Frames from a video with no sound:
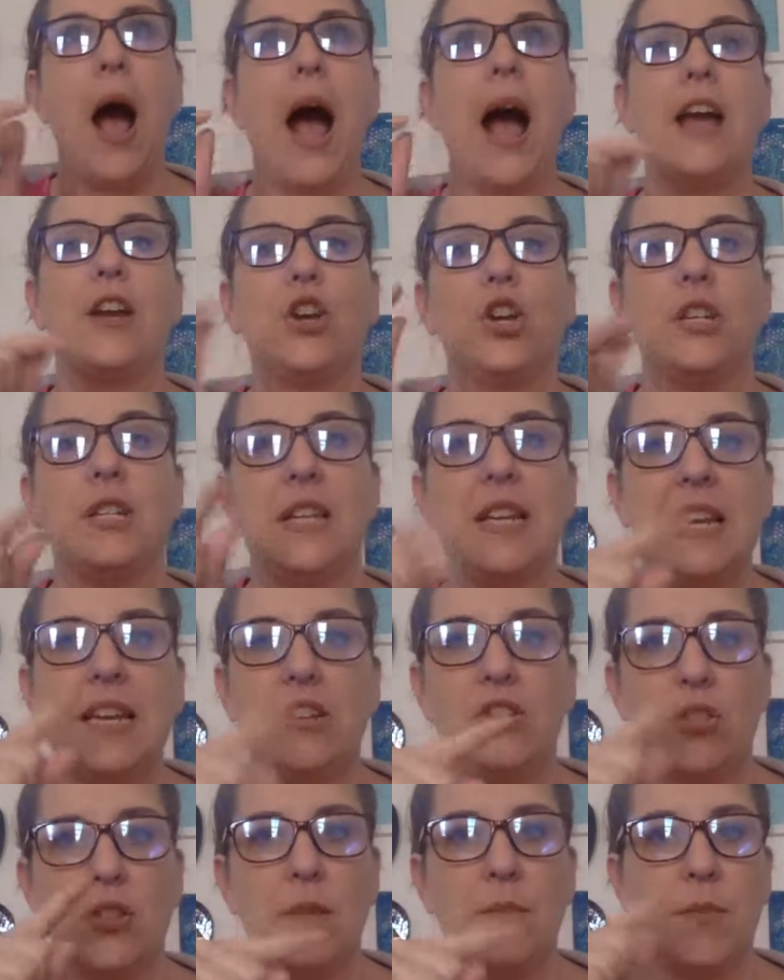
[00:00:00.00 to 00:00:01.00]
I could
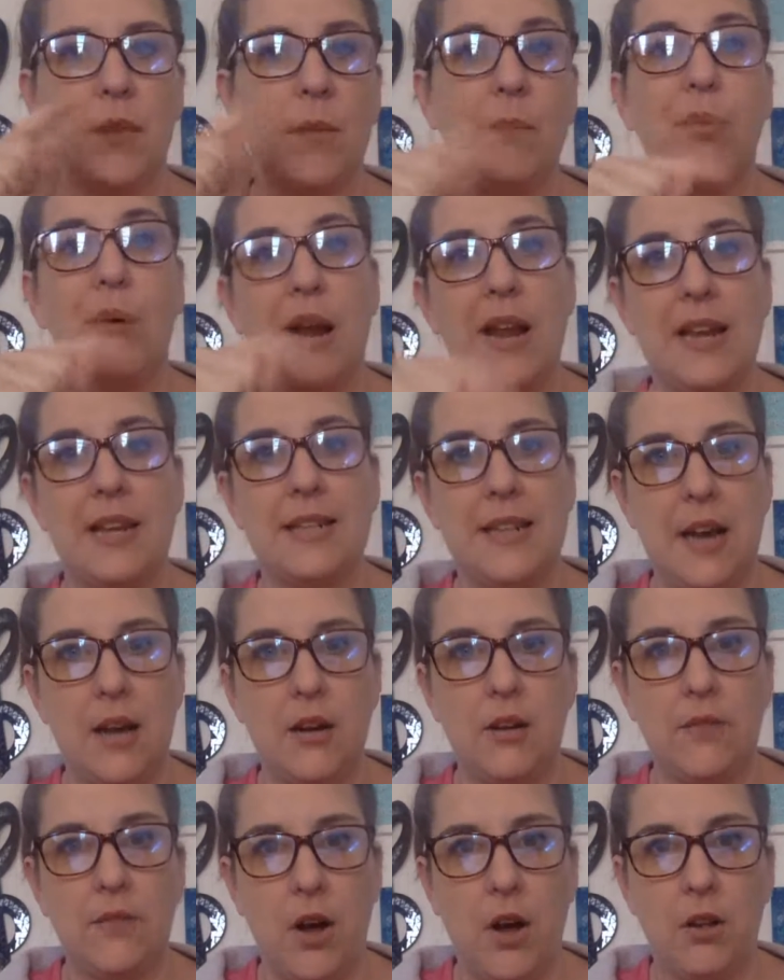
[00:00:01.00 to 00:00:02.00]
teach them the
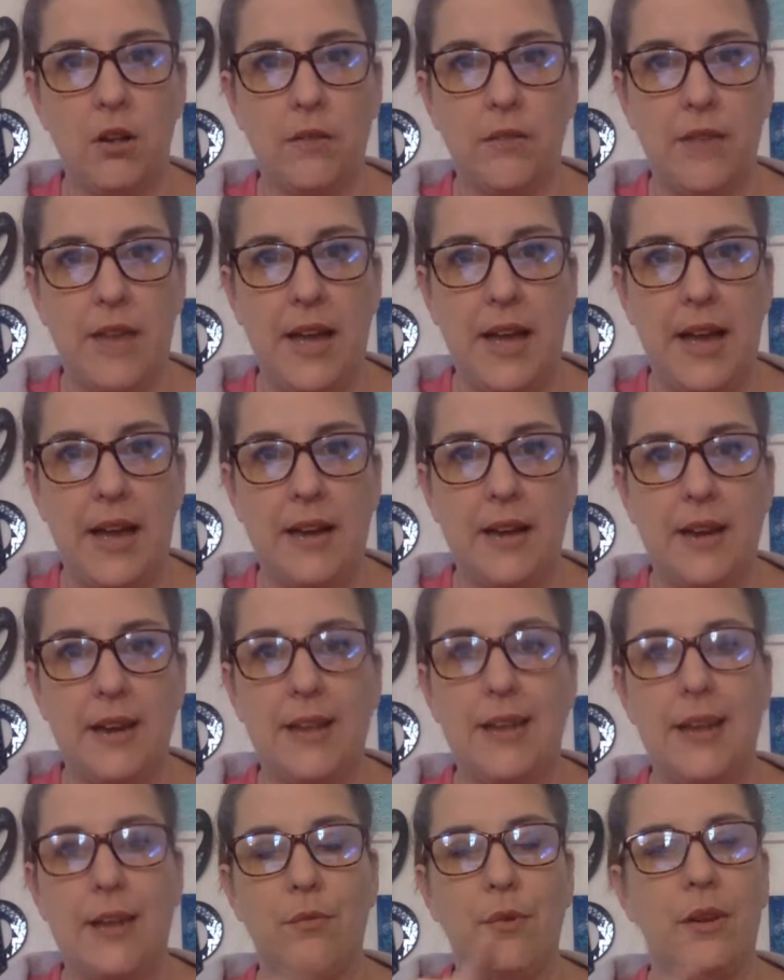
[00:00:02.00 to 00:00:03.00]
breakdown of all of that
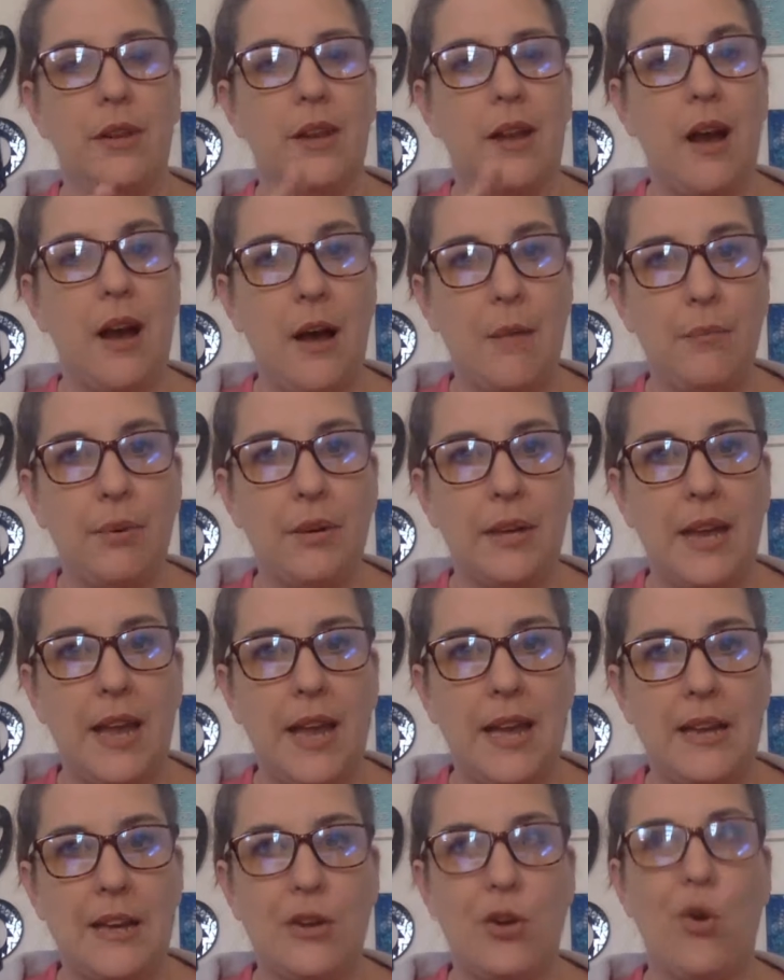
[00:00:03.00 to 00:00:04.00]
and get really
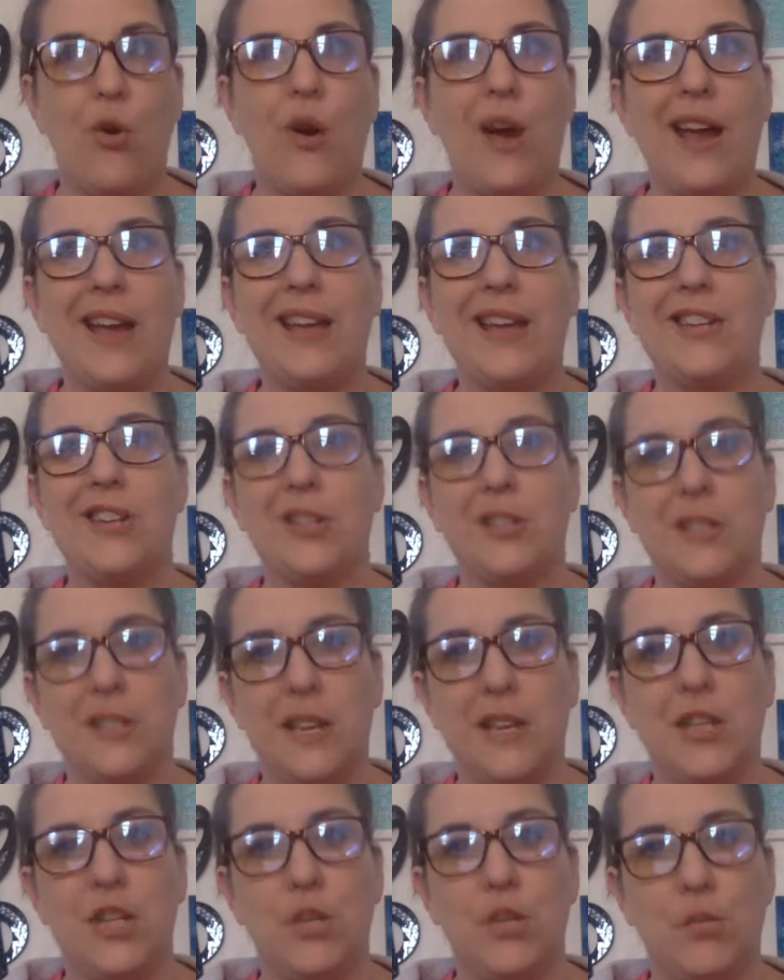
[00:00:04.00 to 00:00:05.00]
complicated, or I could just
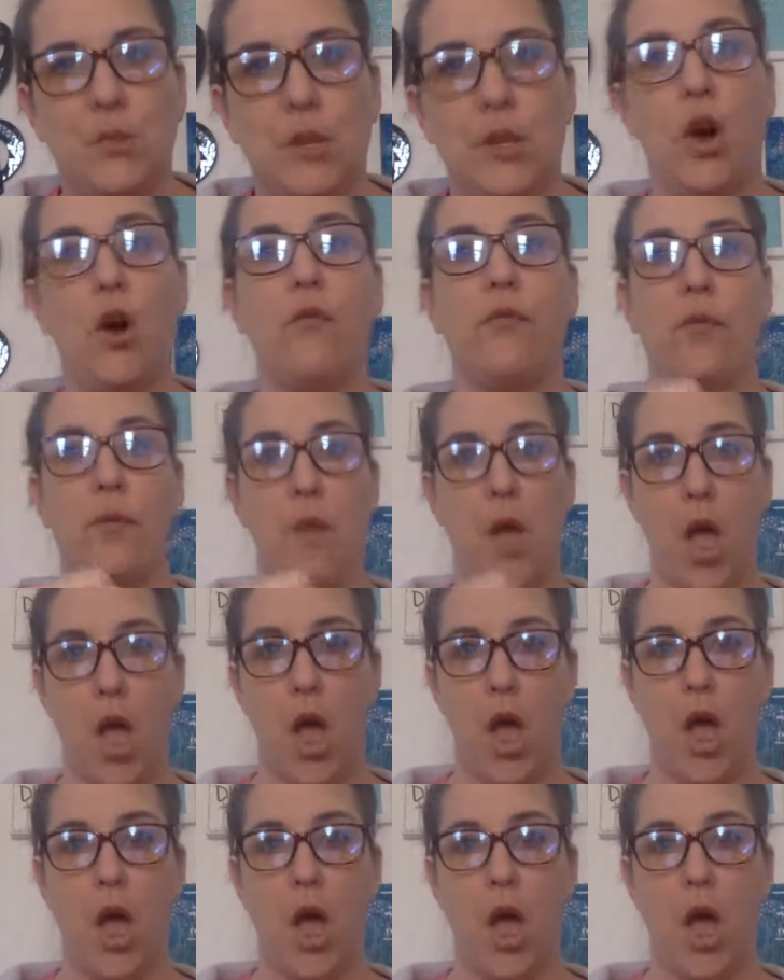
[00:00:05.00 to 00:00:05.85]
teach them to go from